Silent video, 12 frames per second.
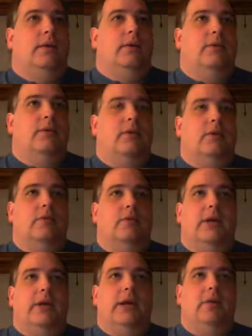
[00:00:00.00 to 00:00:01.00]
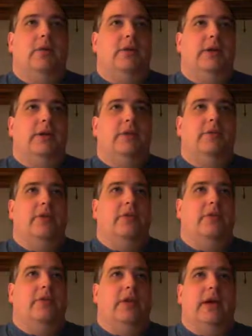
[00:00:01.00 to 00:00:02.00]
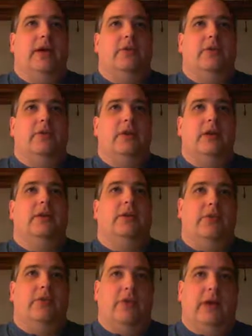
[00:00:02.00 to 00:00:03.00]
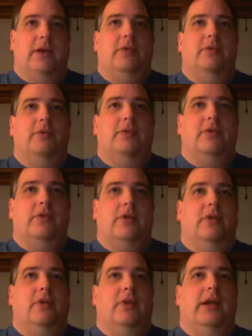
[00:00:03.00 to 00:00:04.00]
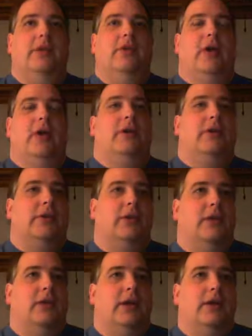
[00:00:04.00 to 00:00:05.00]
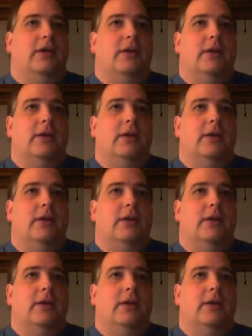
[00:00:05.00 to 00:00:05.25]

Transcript: So right now all it needs is that connected socket, which is our client socket on the client.